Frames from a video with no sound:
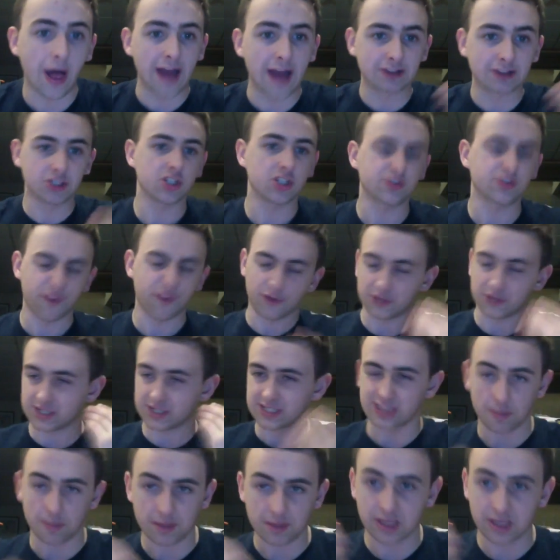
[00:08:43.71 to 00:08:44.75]
I just felt that
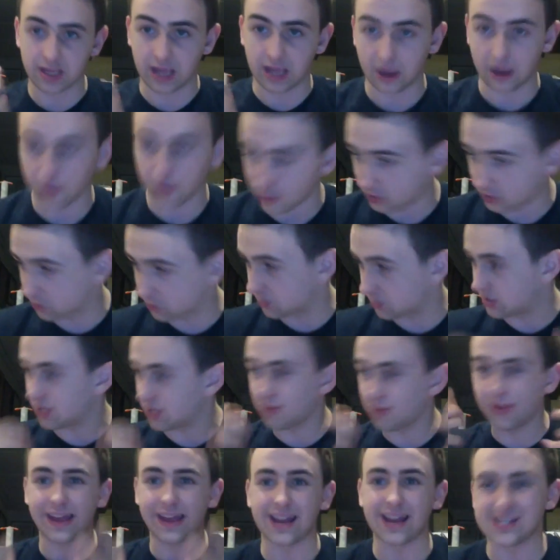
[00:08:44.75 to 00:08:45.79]
some of the characters
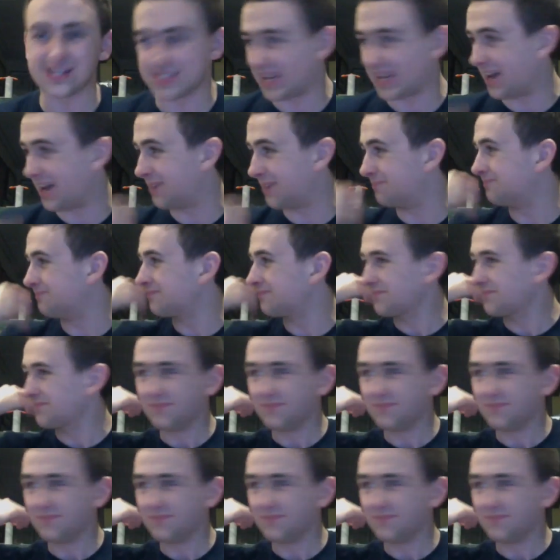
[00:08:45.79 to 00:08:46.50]
here, like I said,